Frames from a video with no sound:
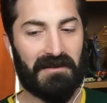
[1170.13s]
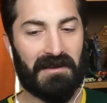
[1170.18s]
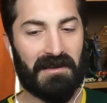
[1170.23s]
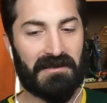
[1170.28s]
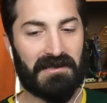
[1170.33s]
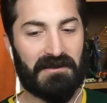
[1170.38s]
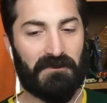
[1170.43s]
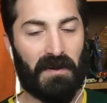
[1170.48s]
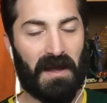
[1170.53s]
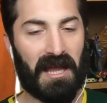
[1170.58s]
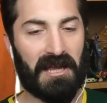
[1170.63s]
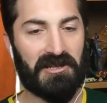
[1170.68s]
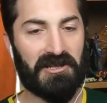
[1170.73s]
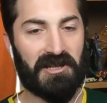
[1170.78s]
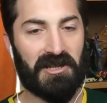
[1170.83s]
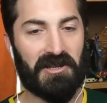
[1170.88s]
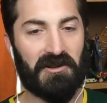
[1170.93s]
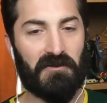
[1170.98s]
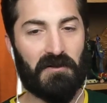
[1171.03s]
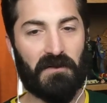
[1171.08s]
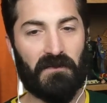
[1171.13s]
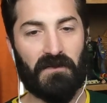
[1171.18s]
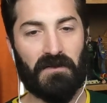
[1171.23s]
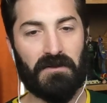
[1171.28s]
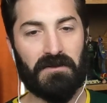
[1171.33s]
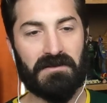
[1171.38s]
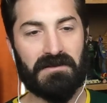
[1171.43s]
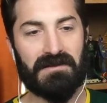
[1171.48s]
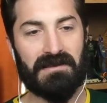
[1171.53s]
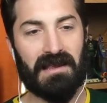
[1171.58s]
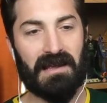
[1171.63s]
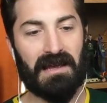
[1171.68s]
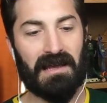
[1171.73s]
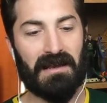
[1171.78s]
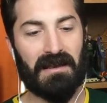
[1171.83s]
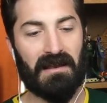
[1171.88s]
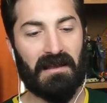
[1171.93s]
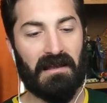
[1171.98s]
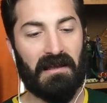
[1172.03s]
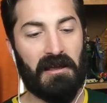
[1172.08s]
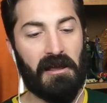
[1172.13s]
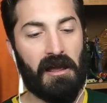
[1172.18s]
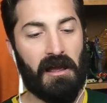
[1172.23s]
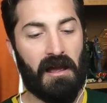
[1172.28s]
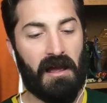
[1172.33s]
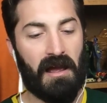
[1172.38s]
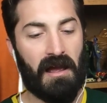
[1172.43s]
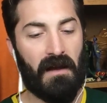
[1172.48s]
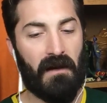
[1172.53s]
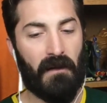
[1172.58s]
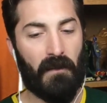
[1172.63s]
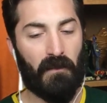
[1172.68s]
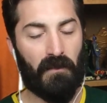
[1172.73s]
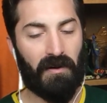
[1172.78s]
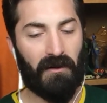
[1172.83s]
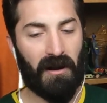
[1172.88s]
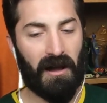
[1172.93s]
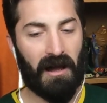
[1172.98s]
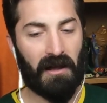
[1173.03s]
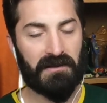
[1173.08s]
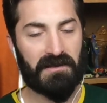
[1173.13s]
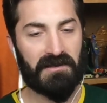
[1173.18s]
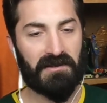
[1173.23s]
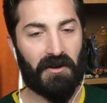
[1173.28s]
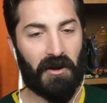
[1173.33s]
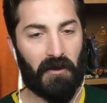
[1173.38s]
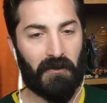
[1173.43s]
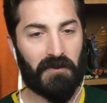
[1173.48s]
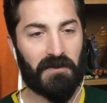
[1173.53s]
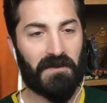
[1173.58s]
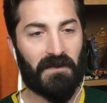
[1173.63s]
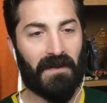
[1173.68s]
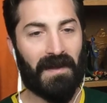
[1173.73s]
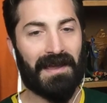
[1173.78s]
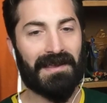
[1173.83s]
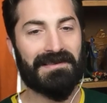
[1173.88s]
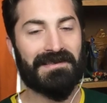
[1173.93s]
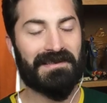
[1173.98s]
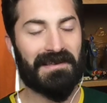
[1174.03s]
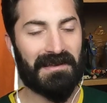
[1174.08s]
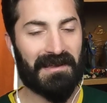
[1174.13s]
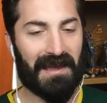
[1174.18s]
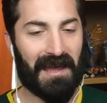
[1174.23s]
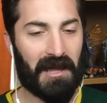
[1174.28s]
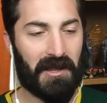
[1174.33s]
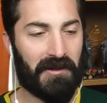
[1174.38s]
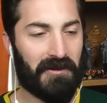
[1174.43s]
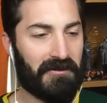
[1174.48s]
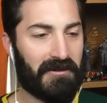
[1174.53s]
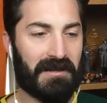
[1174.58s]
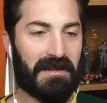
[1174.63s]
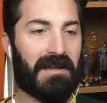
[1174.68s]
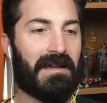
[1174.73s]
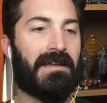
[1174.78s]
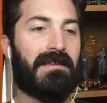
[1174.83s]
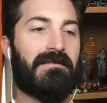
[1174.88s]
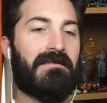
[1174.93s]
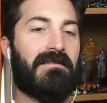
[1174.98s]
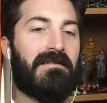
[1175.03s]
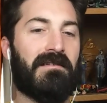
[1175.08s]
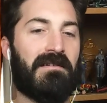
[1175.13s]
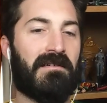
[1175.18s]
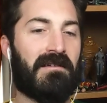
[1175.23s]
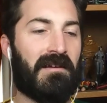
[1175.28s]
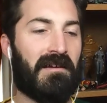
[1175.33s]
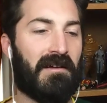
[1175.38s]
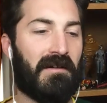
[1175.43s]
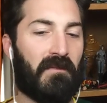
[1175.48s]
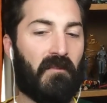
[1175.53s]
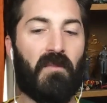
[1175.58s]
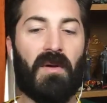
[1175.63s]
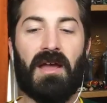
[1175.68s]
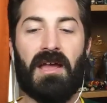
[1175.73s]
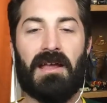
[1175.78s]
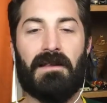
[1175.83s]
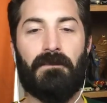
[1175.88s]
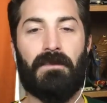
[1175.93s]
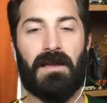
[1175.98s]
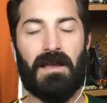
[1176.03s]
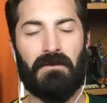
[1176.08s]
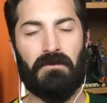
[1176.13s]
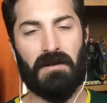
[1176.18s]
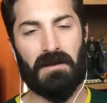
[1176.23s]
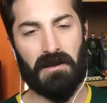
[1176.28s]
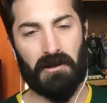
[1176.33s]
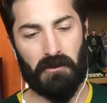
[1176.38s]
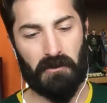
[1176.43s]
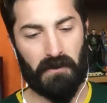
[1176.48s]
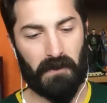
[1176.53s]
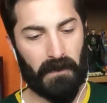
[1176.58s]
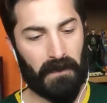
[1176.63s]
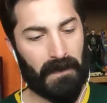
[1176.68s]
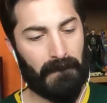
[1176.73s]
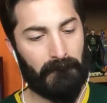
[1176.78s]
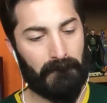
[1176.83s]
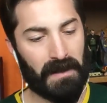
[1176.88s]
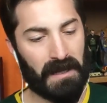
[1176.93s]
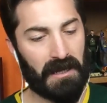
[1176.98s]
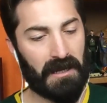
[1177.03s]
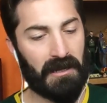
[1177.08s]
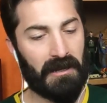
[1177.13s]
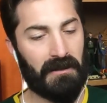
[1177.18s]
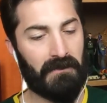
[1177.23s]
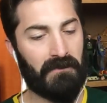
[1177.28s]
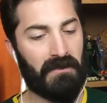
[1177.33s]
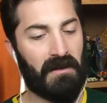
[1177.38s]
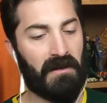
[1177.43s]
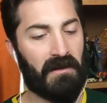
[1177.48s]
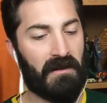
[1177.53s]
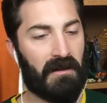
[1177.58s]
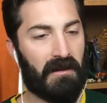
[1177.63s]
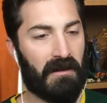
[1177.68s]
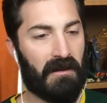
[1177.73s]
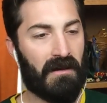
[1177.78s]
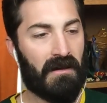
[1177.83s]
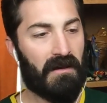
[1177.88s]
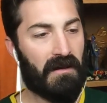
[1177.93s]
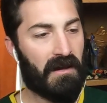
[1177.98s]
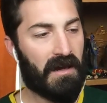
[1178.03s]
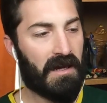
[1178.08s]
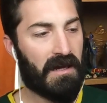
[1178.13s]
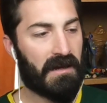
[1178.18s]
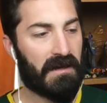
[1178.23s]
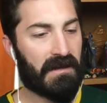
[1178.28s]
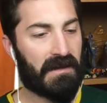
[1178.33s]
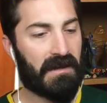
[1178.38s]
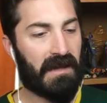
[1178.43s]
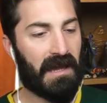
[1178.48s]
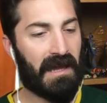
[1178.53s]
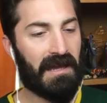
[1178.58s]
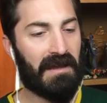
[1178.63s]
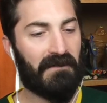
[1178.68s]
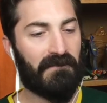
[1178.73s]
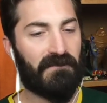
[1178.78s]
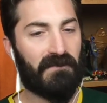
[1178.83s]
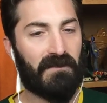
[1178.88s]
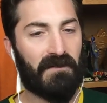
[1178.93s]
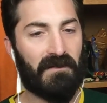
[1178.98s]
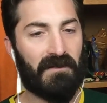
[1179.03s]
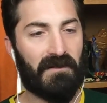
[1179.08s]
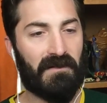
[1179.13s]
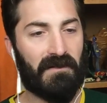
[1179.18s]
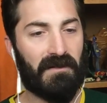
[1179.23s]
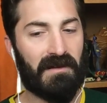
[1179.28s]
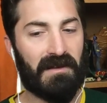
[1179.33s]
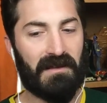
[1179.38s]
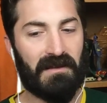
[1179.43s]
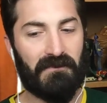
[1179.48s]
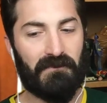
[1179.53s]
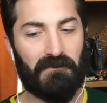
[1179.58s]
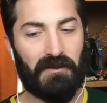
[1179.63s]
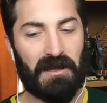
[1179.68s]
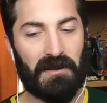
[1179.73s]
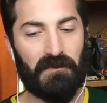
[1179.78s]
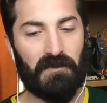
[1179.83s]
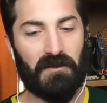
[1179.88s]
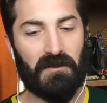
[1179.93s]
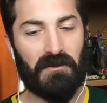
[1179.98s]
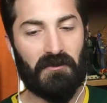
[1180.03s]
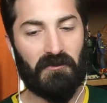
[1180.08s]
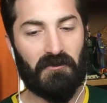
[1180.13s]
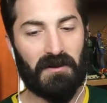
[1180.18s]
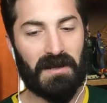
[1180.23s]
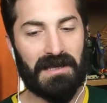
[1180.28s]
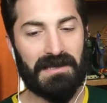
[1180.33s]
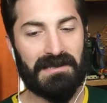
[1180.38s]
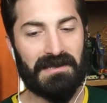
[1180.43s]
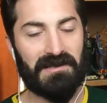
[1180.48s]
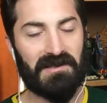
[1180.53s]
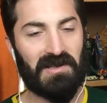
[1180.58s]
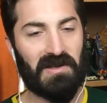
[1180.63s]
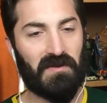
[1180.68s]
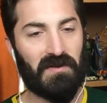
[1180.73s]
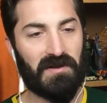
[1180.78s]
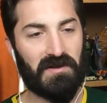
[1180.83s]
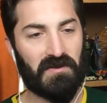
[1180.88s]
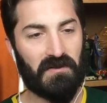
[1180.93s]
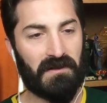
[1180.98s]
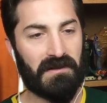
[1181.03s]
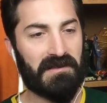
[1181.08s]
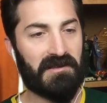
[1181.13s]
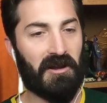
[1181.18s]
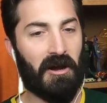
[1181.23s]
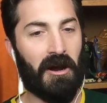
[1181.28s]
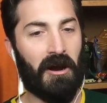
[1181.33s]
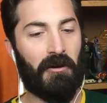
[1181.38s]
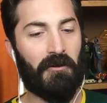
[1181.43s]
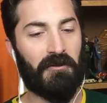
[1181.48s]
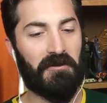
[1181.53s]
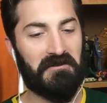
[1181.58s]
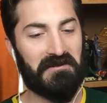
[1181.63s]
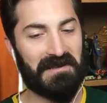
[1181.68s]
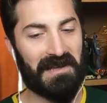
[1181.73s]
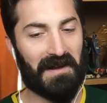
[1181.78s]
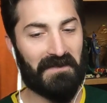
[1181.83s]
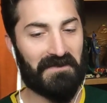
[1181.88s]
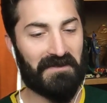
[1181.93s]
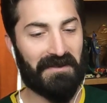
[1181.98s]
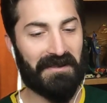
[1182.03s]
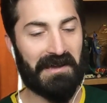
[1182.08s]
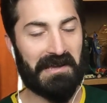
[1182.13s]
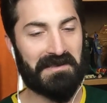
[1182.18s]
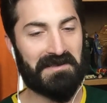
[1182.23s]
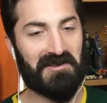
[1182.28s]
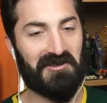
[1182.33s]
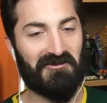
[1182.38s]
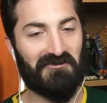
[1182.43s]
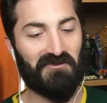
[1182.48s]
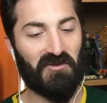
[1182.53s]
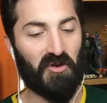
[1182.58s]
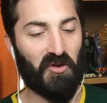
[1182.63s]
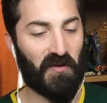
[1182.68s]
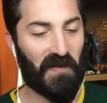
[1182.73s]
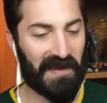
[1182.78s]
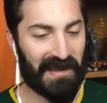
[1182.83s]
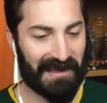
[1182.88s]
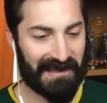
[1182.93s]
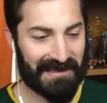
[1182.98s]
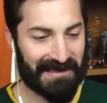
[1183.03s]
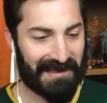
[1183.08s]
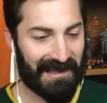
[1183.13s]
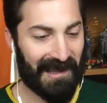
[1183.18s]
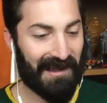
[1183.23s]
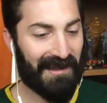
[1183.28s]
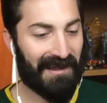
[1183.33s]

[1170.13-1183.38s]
expansion universe that brought Star Wars fans together again, made Baby Yoda a meme, gave people a reason to enjoy Star Wars after the last two movies,